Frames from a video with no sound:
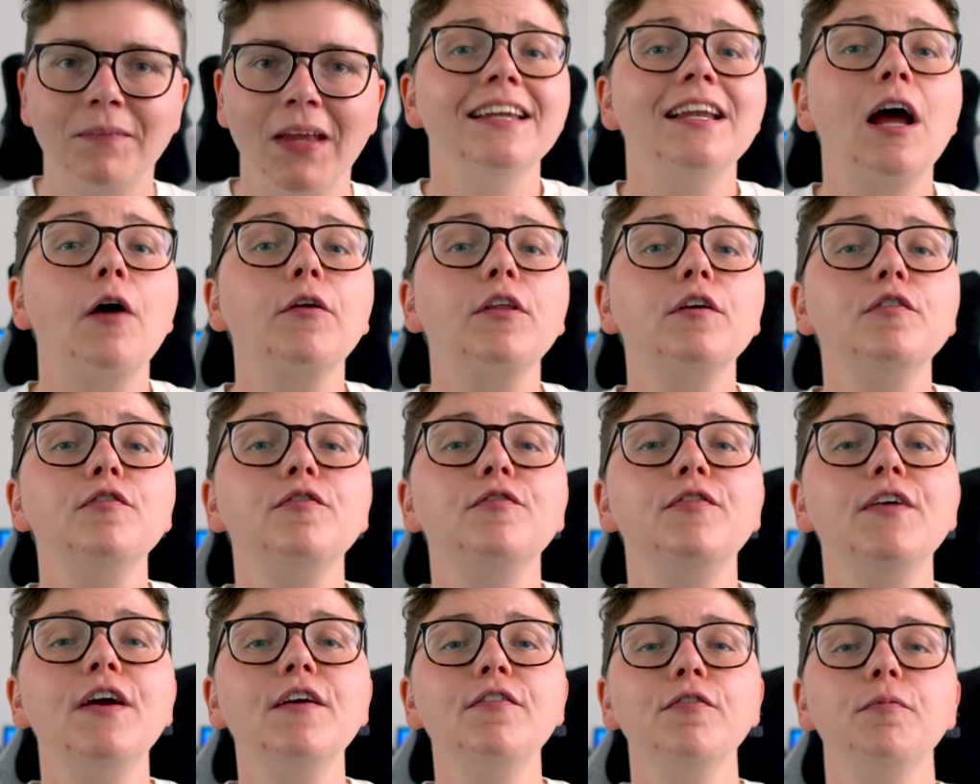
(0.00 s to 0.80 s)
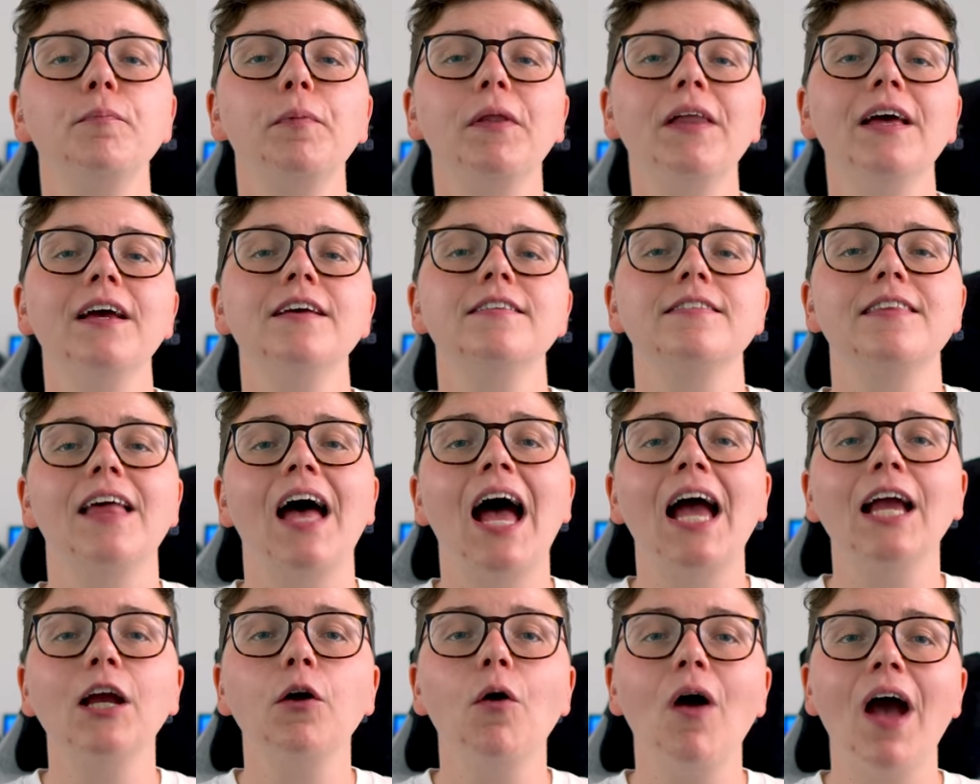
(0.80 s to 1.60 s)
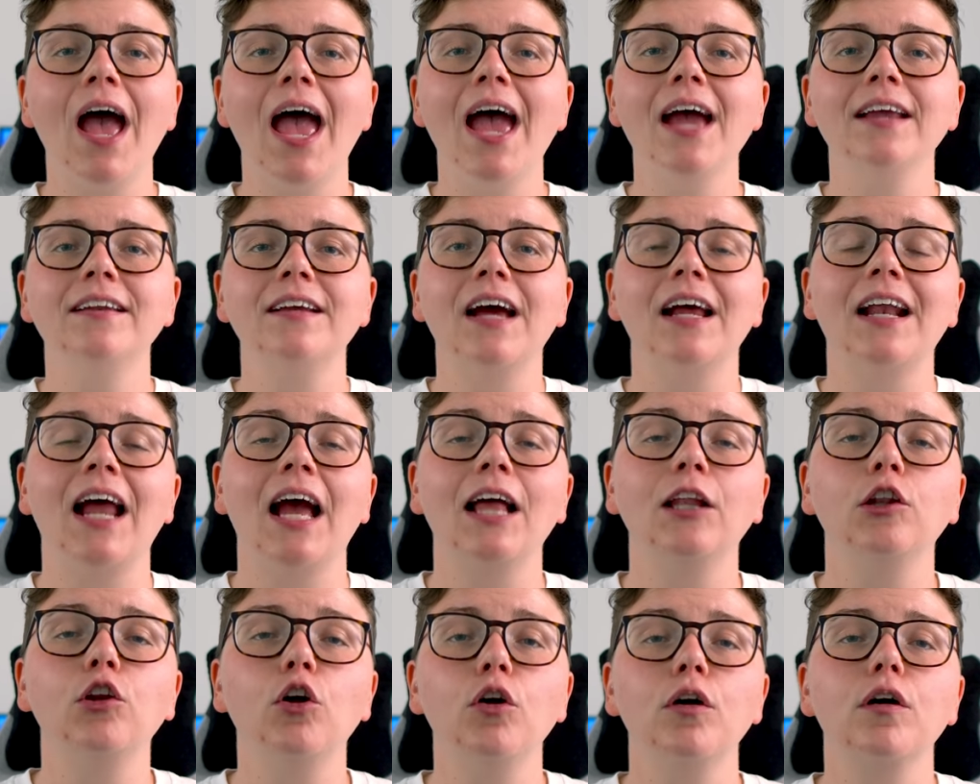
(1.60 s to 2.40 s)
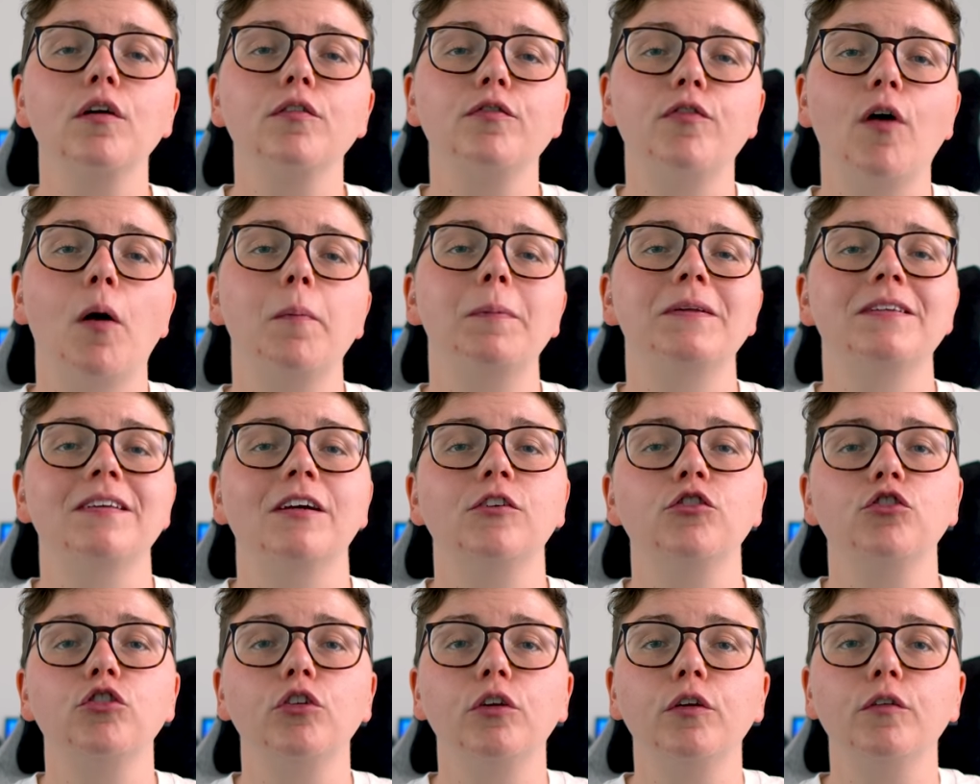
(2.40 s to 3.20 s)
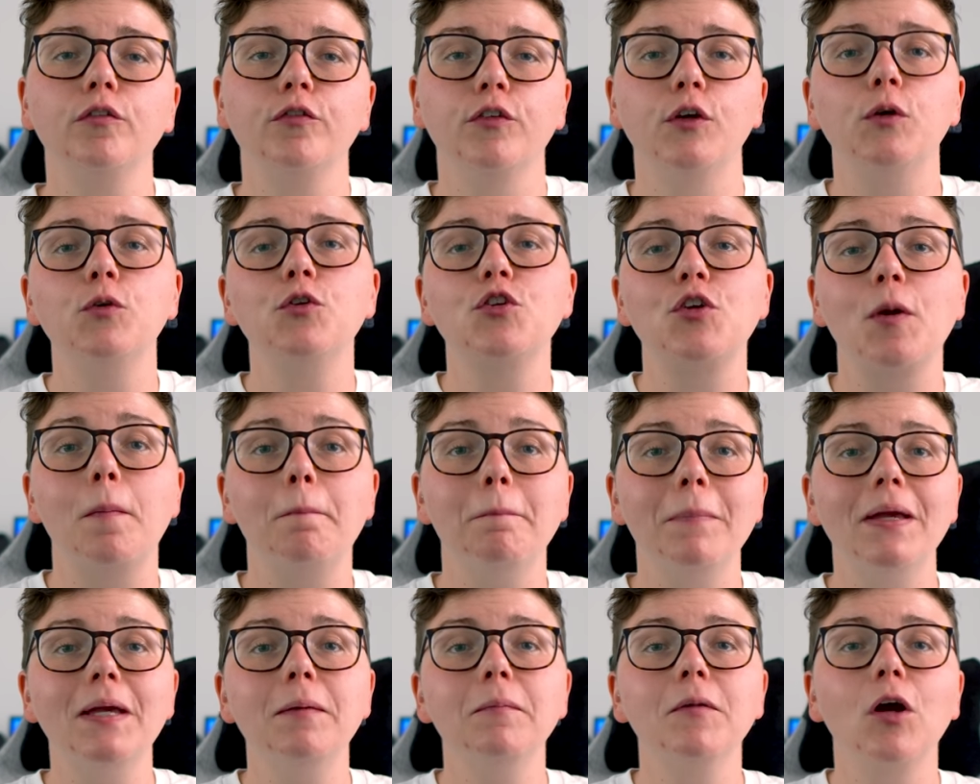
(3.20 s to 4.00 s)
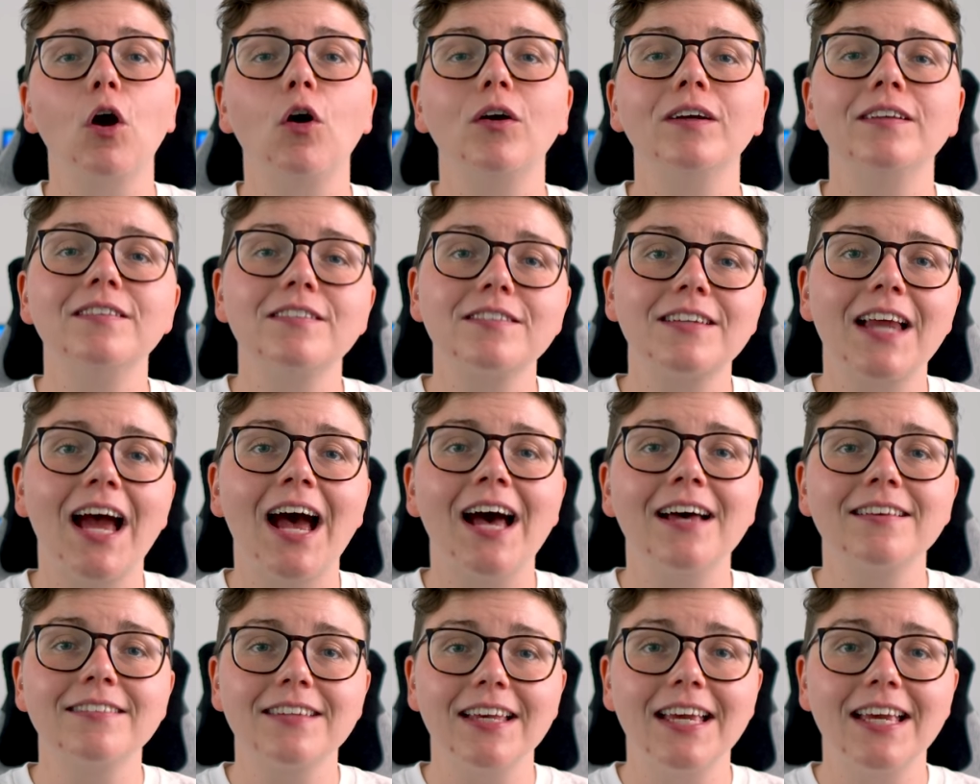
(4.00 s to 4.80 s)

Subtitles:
Now, the fifth place that I go ahead and I look for potential future meme coin stars